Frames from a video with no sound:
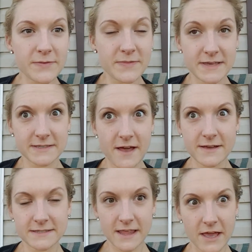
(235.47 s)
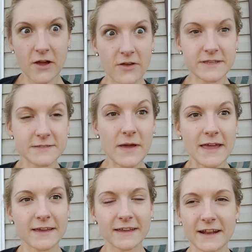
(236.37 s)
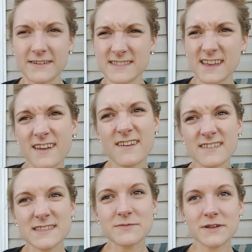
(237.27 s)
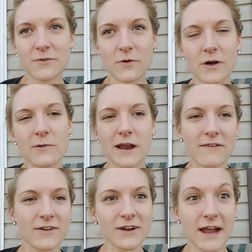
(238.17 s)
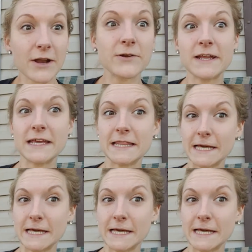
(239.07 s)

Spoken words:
has lost like all this weight. And I was like, oh, that's pretty cool, whatever. I don't need